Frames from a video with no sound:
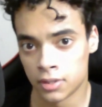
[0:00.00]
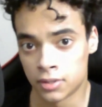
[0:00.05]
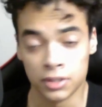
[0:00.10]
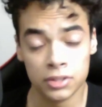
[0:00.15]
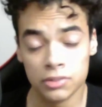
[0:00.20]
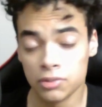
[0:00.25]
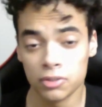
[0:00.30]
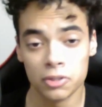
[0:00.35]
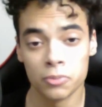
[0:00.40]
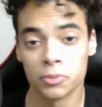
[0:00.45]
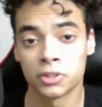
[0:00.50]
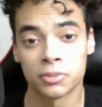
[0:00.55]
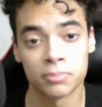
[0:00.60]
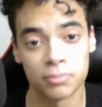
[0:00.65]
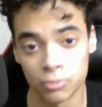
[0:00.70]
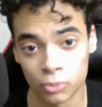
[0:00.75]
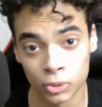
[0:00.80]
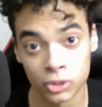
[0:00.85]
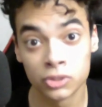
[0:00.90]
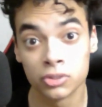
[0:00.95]
Season three was
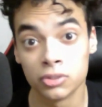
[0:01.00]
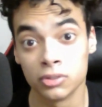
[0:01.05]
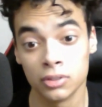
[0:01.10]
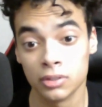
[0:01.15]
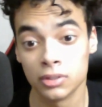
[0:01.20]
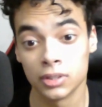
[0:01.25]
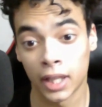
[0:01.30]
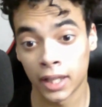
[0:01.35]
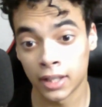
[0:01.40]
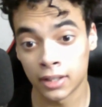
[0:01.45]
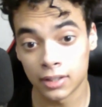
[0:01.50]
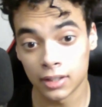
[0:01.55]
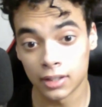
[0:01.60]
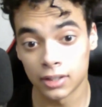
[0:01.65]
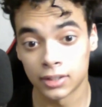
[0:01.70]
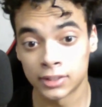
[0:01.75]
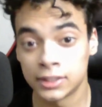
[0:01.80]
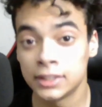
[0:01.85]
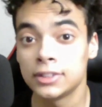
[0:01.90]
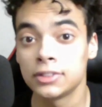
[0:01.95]
was like
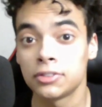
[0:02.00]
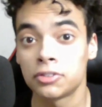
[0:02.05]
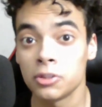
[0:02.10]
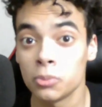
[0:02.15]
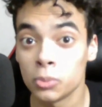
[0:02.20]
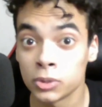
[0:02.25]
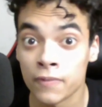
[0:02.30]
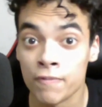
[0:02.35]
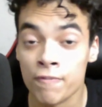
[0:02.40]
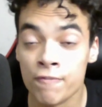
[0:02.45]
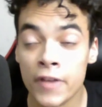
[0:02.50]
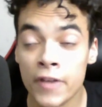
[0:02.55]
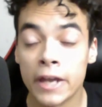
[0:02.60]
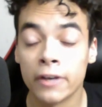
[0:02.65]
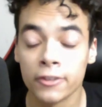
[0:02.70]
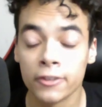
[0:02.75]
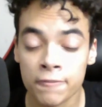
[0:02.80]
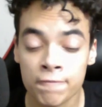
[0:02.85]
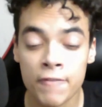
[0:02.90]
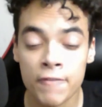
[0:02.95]
season three was
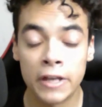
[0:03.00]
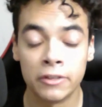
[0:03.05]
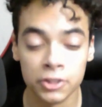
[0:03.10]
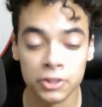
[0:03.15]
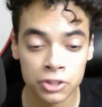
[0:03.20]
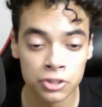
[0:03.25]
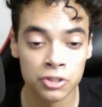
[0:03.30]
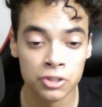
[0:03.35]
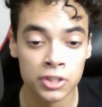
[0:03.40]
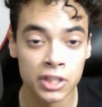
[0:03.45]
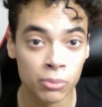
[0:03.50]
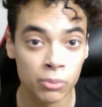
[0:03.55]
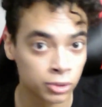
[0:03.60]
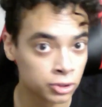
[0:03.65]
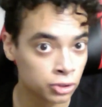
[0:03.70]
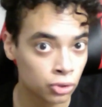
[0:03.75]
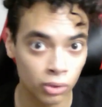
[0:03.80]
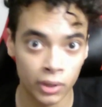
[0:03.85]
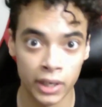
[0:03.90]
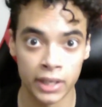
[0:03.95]
very, very good. It
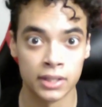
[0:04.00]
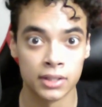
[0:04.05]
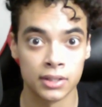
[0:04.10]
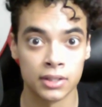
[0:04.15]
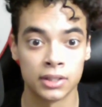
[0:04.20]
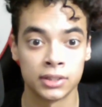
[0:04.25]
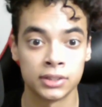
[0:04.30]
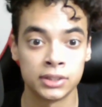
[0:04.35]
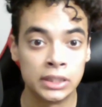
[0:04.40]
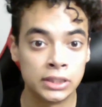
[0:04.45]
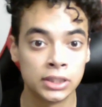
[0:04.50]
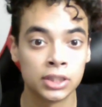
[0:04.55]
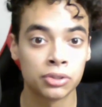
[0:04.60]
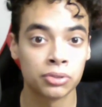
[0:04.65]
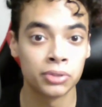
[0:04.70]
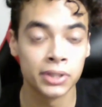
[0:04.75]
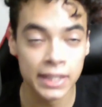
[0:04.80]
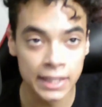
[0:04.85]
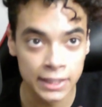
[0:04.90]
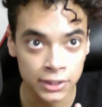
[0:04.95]
was great. Season
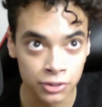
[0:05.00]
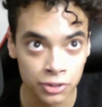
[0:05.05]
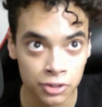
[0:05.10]
three is